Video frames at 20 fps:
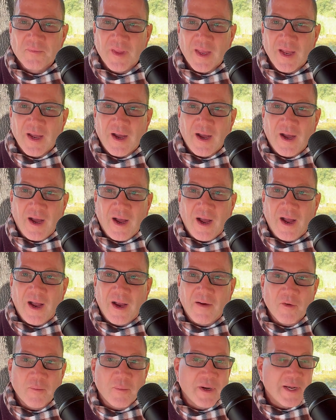
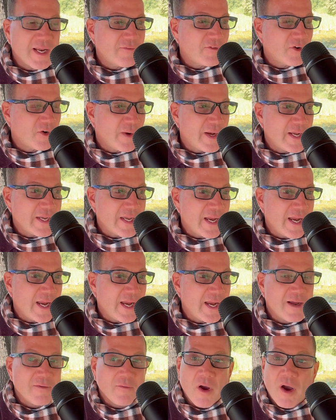Everybody have a great
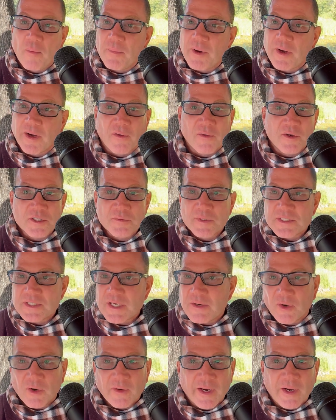day. Merry Christmas.
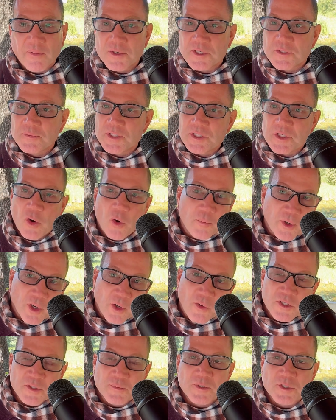Have a great Christmas. I hope your
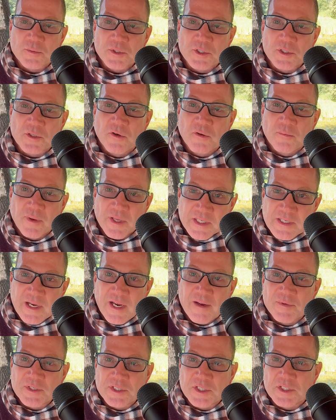Christmas was good. By the
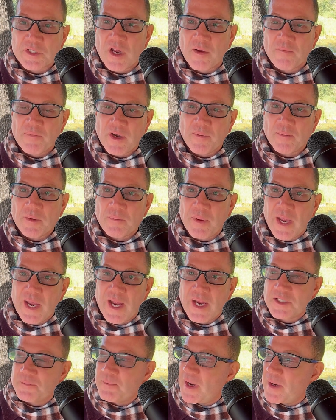time this is up, it'll be
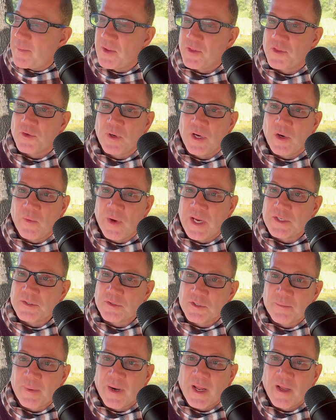past by about 3 weeks.
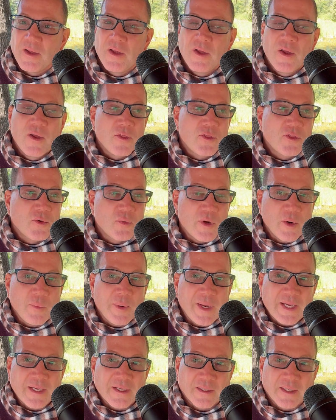There's about a
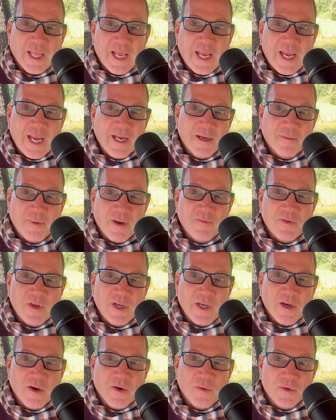3-week delay in my
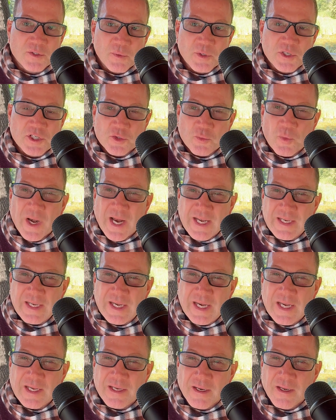videos, which is what I
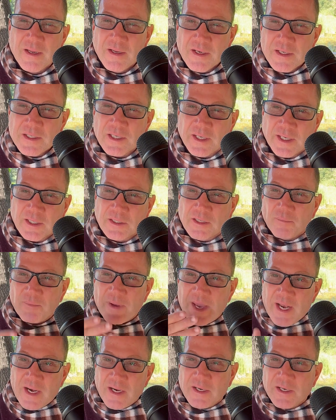need to get them
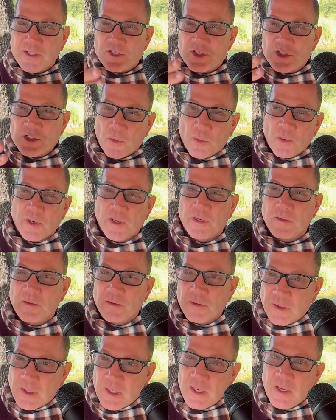edited, sorted,
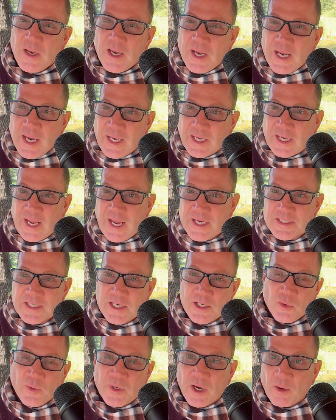and in case I
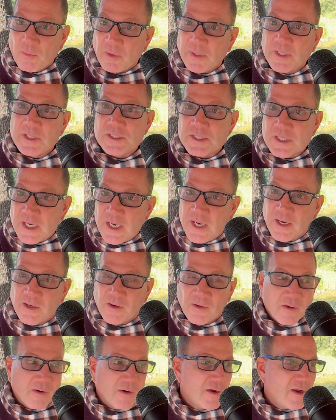do get really
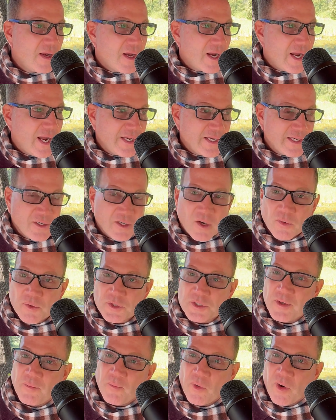sick or I need to go
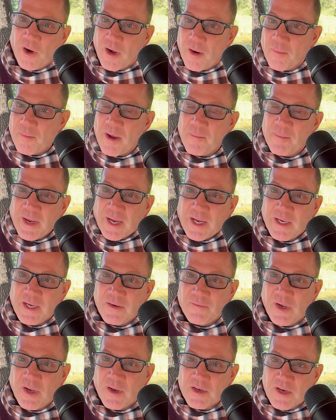somewhere and I'm not making
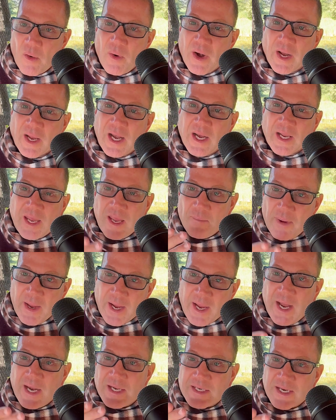any videos. I want to kind of keep my
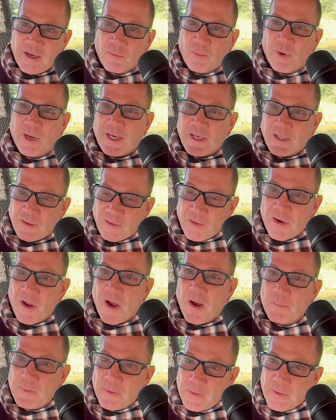content regular and
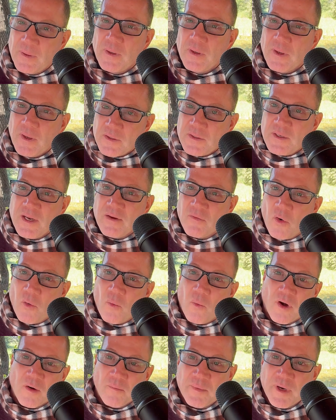up. Davo
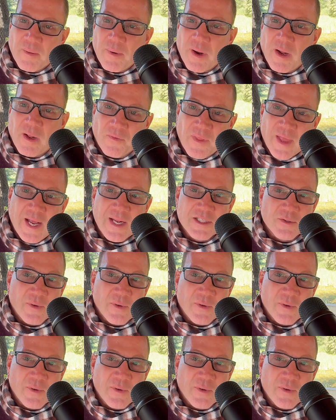warned me about that.